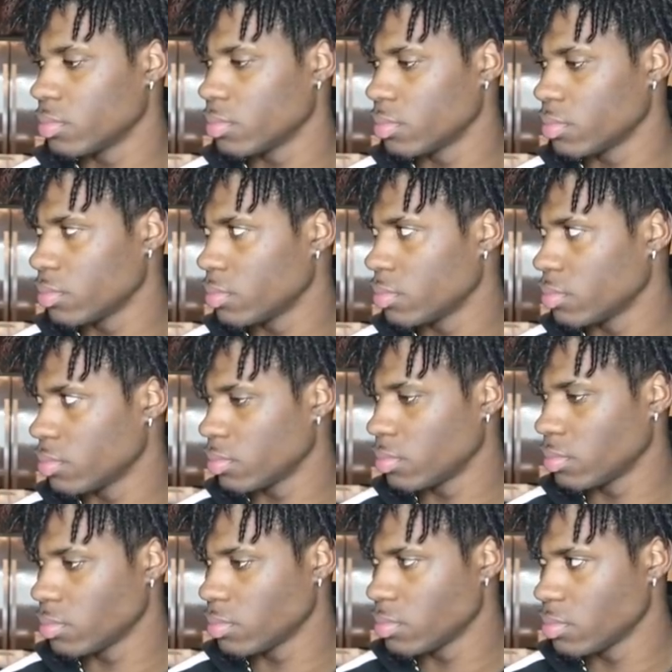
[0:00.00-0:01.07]

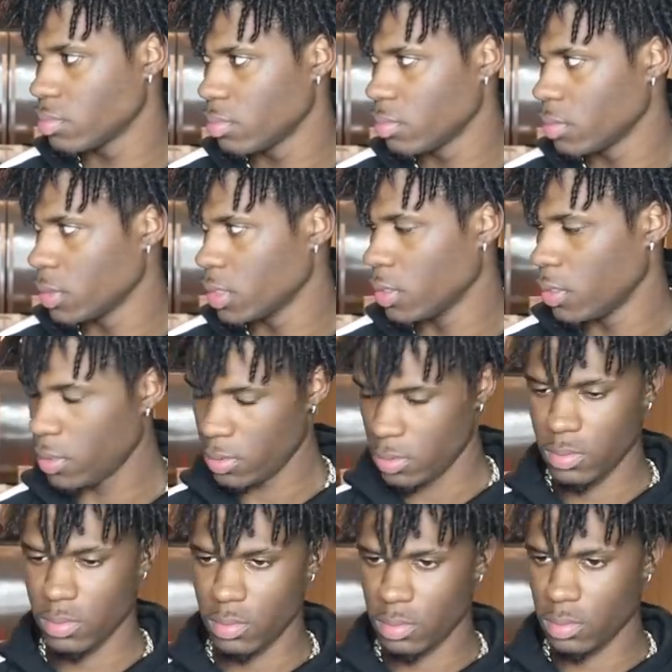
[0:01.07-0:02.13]

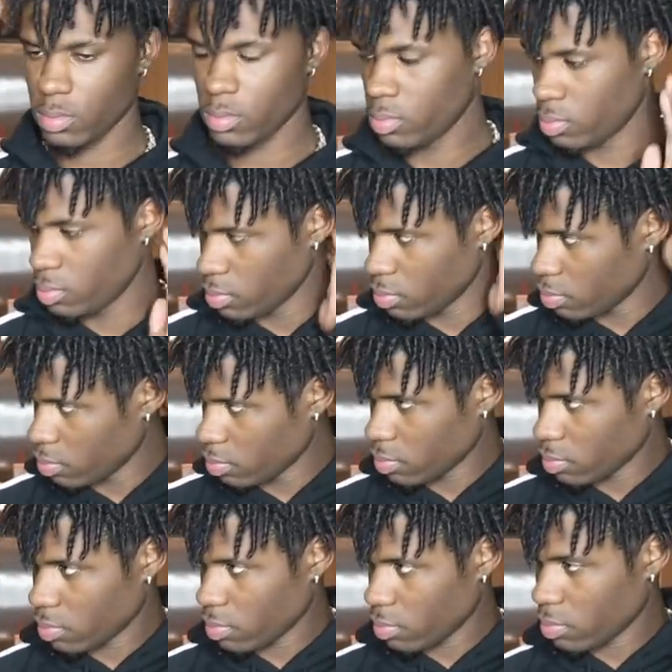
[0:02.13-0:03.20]

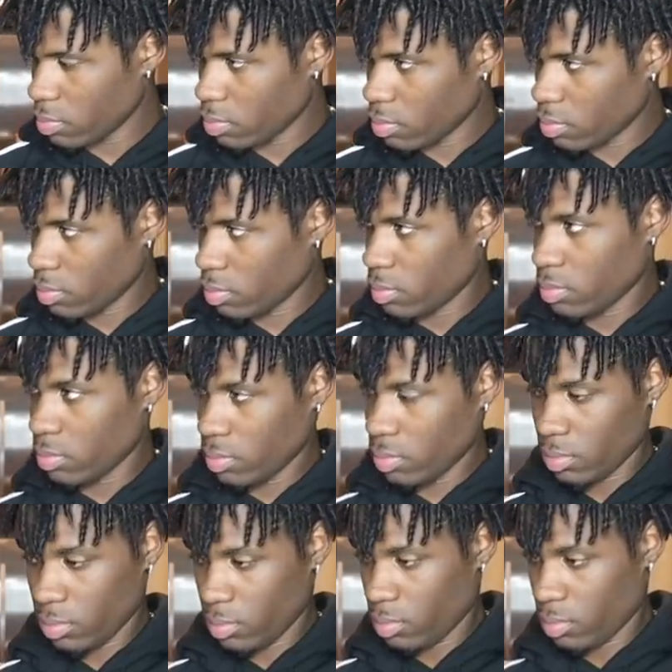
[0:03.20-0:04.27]

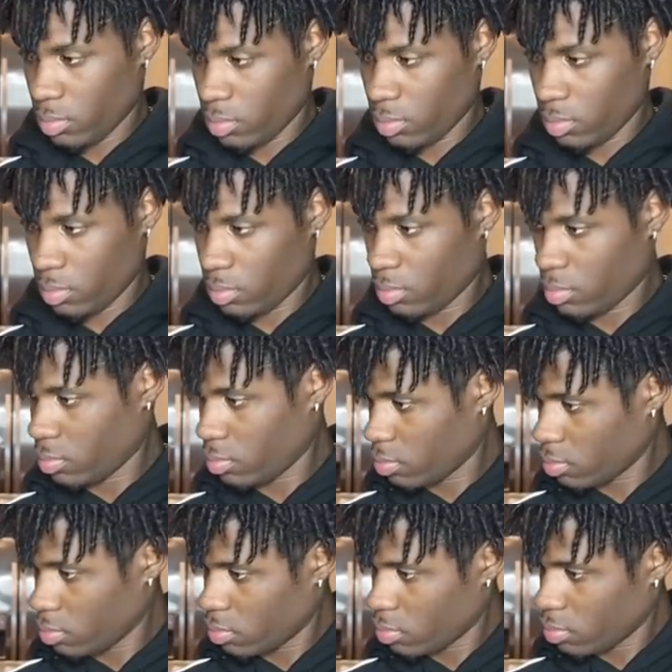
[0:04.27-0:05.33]

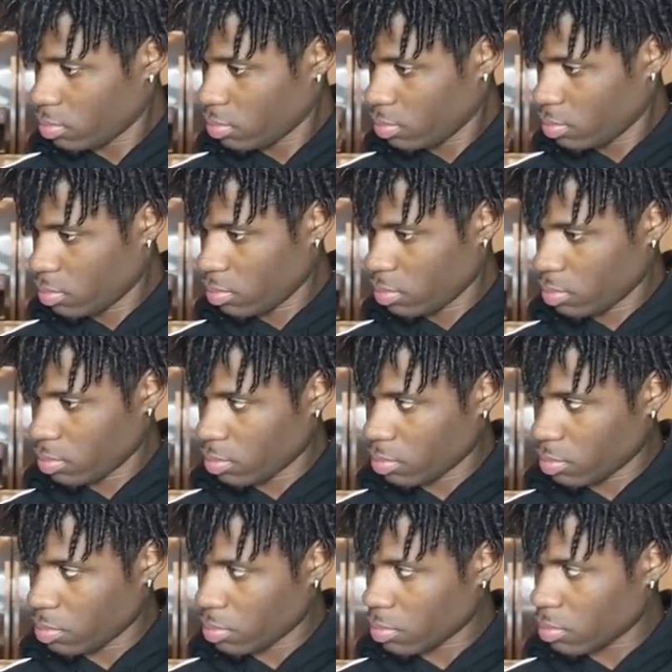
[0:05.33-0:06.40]

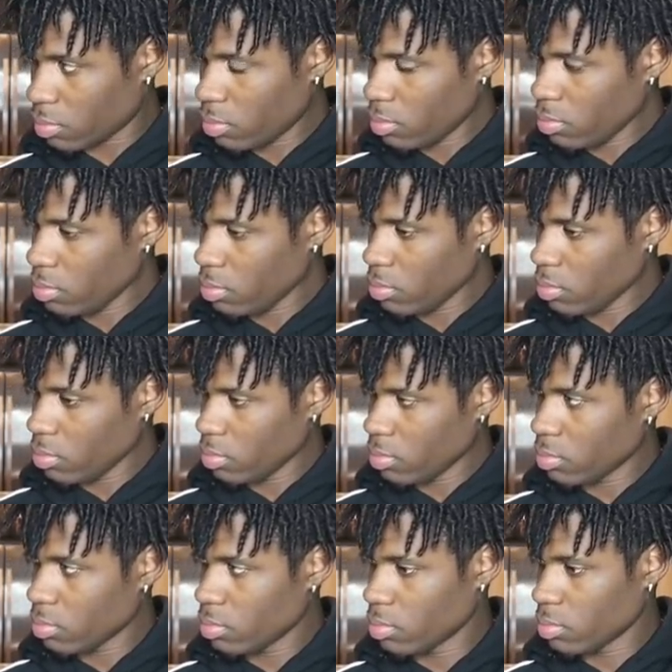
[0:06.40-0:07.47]

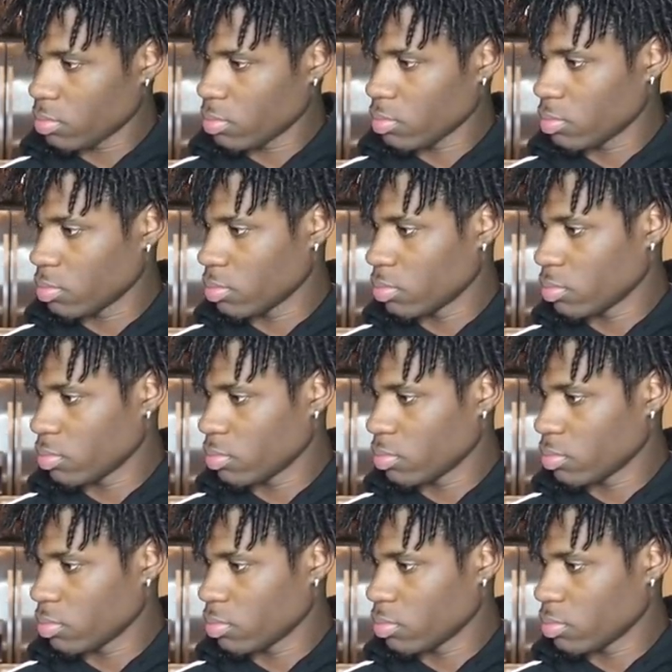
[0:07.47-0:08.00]
The person shown says nothing.